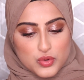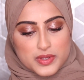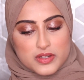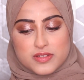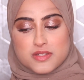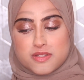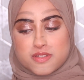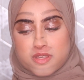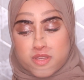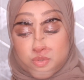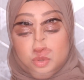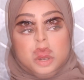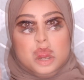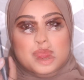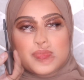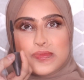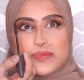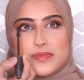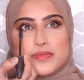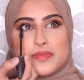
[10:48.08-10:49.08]
All Nighter
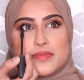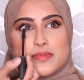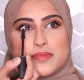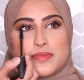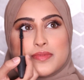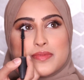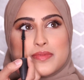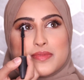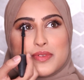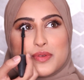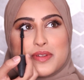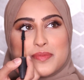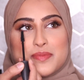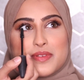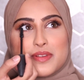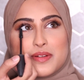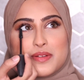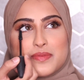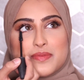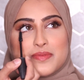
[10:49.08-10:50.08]
setting spray to set the
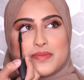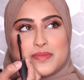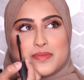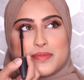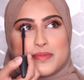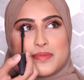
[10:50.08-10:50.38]
face,